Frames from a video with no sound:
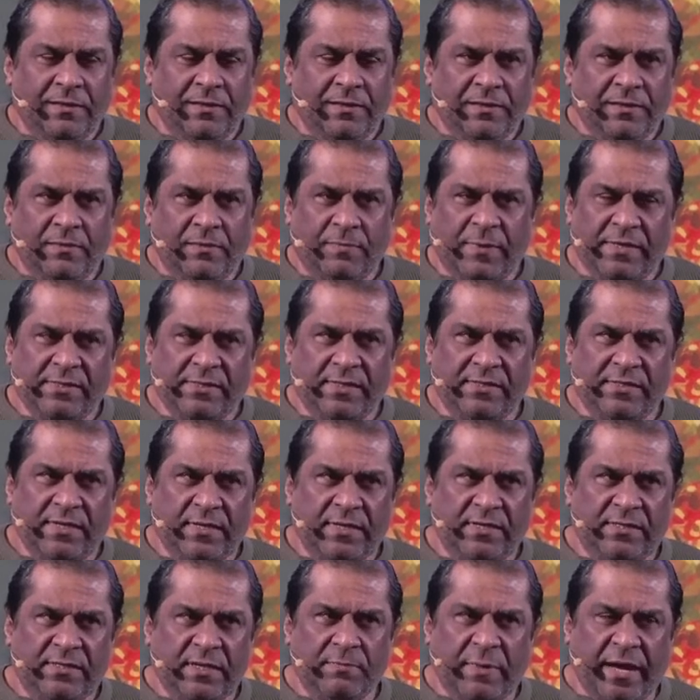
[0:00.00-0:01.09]
The pastor said, he
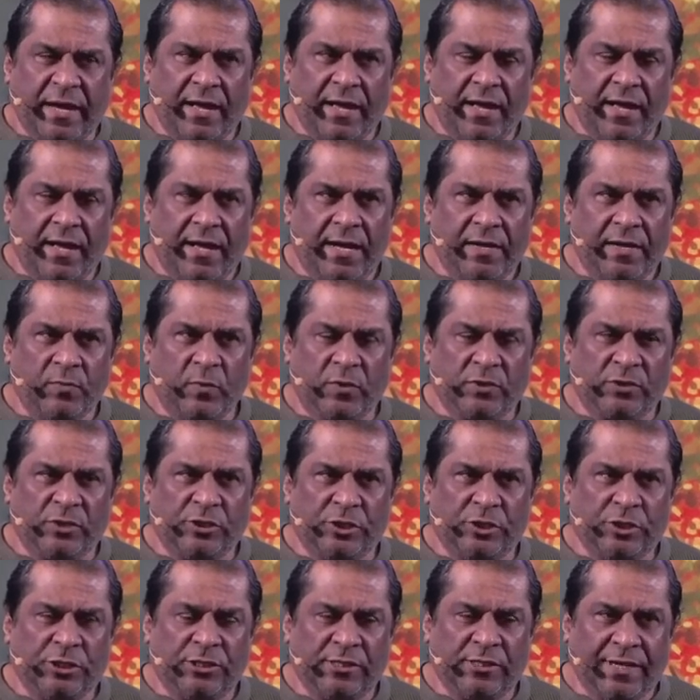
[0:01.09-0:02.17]
said, my heart was
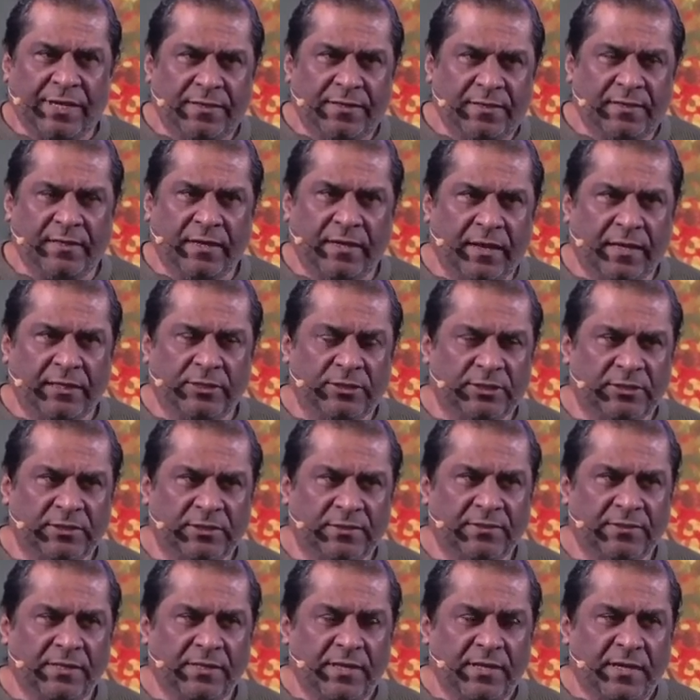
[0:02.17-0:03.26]
shattered, Elisha.
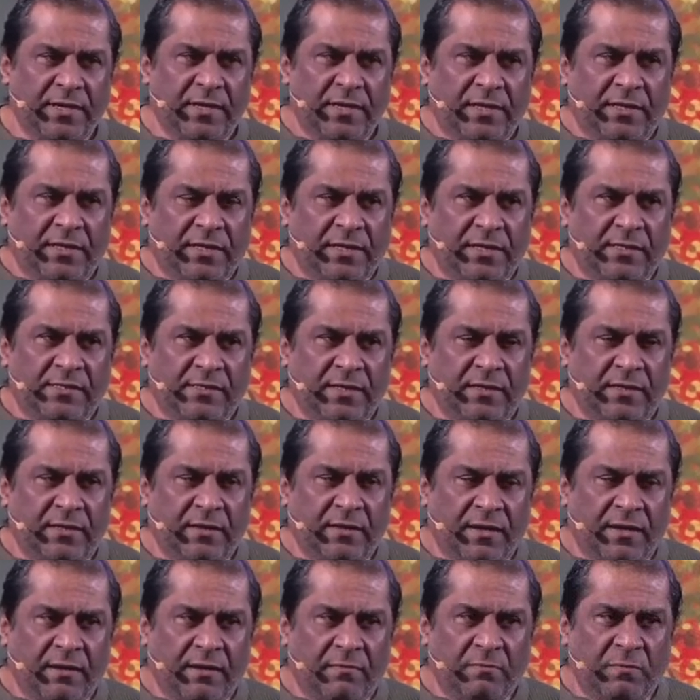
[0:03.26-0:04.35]
He said,
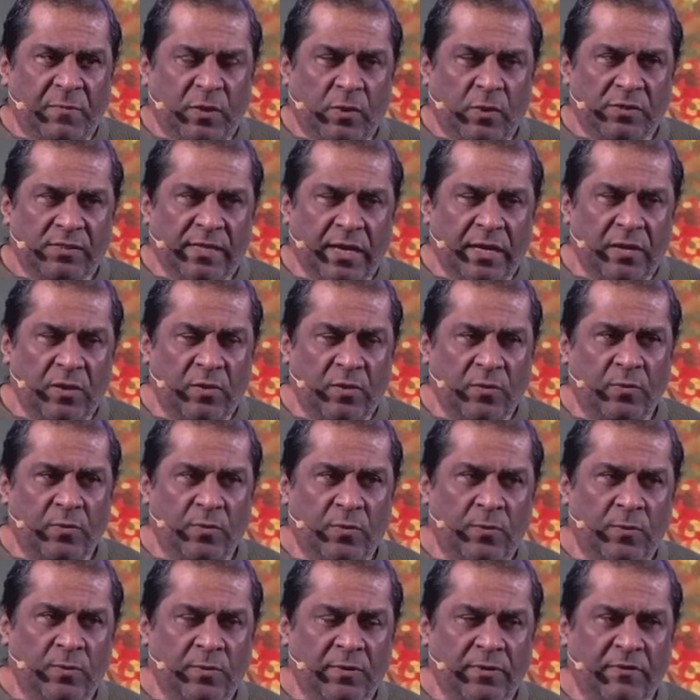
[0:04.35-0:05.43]
because I know
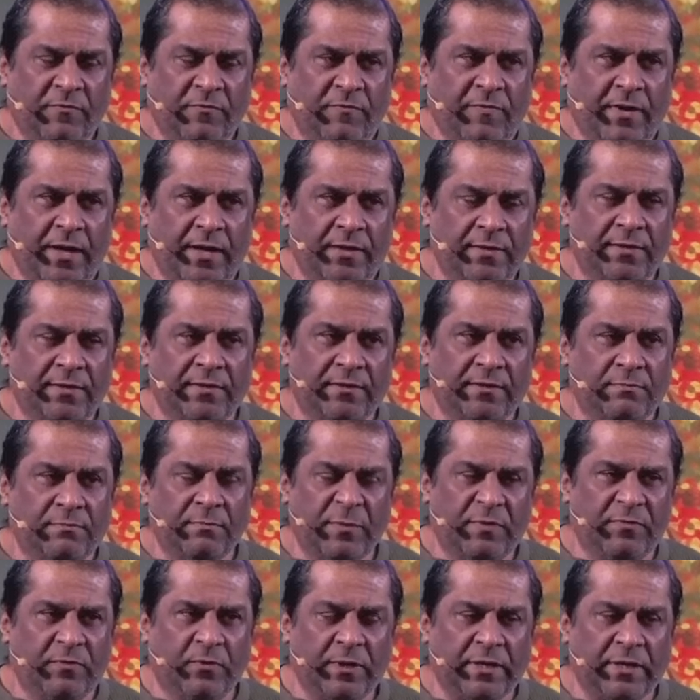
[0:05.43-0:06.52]
the Father
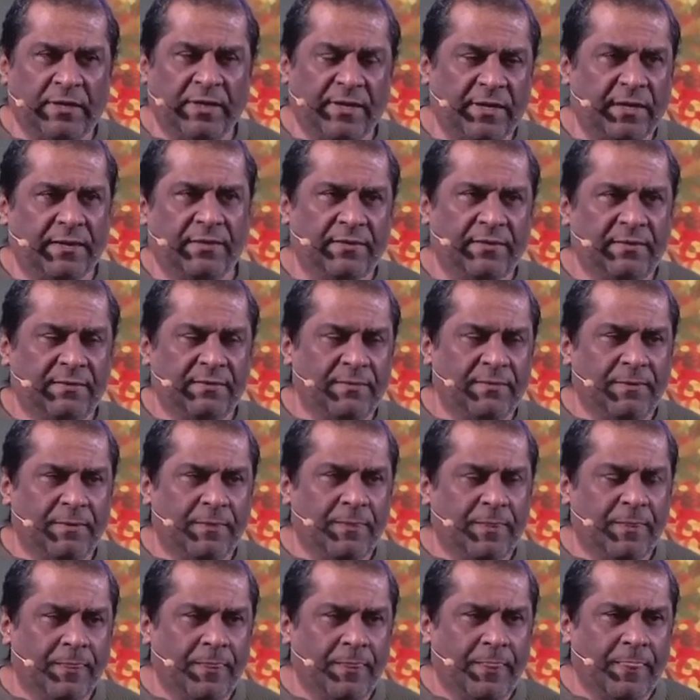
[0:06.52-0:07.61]
before he died.
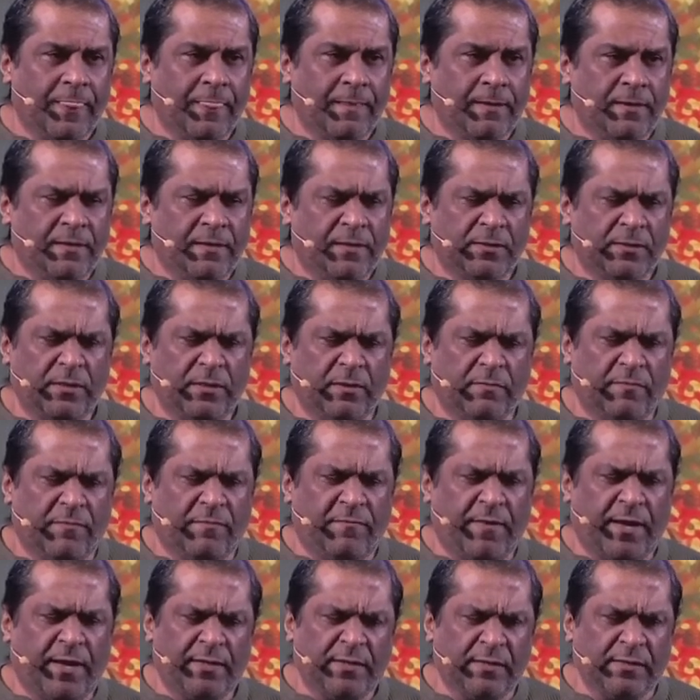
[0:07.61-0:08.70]
So the
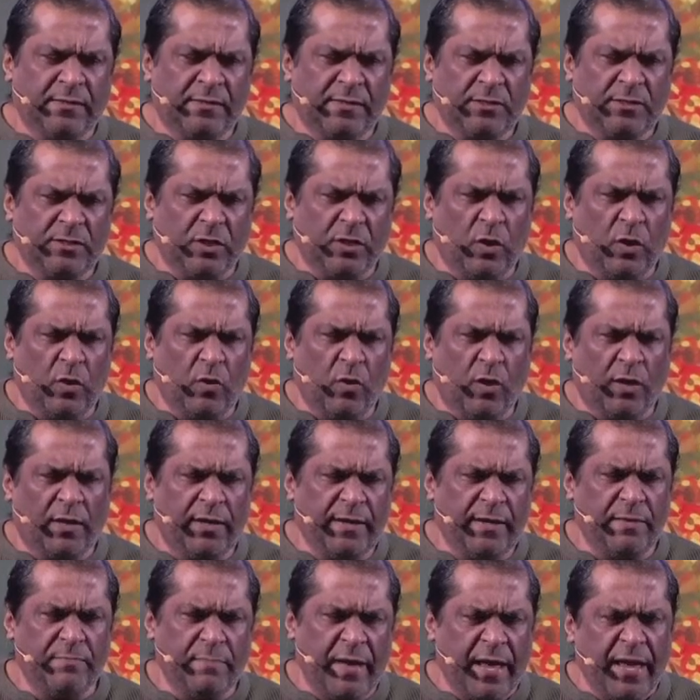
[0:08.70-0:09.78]
Father is such a
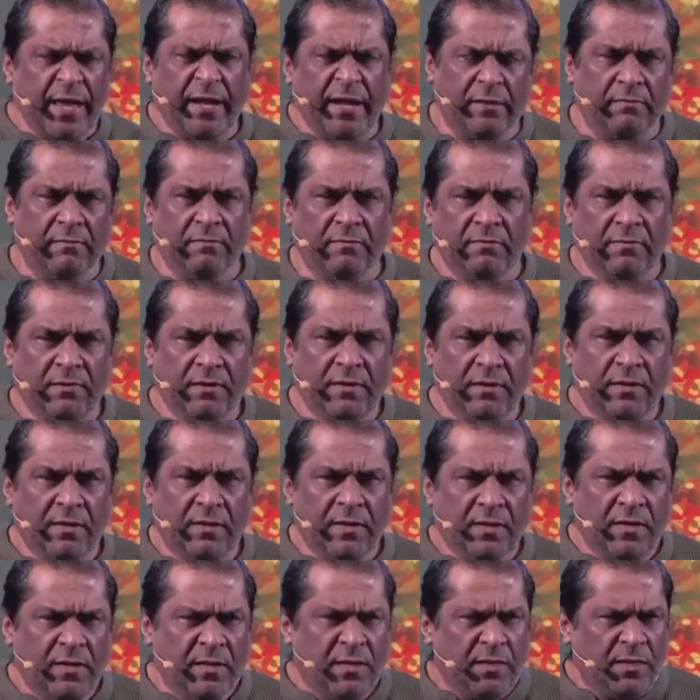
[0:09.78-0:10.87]
godly man.
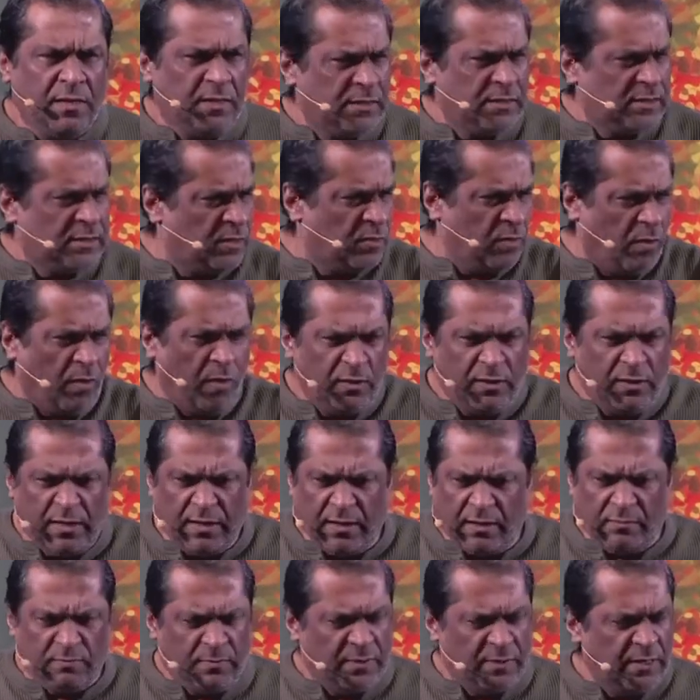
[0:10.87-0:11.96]
He
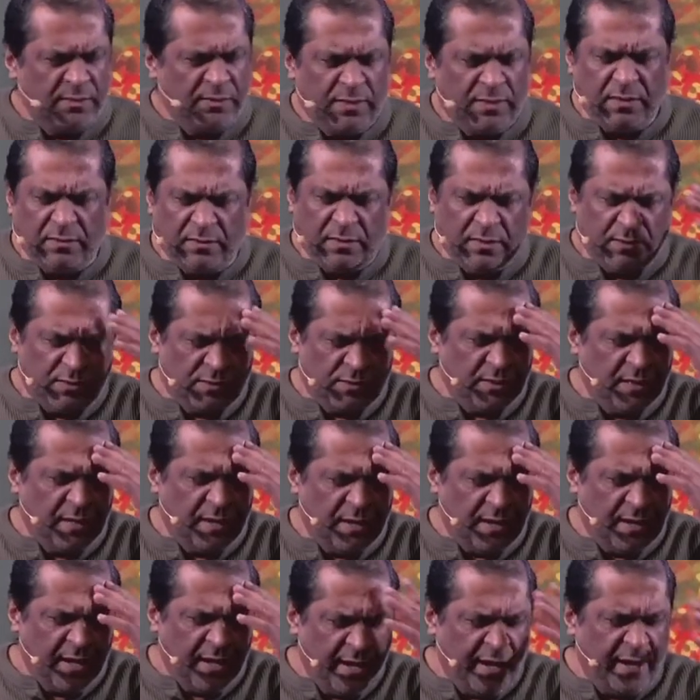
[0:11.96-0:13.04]
said, this
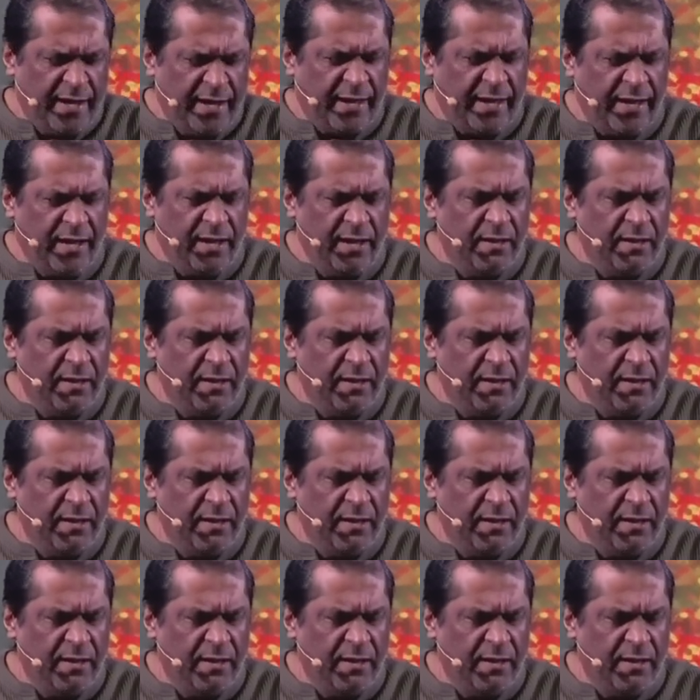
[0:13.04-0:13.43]
guy,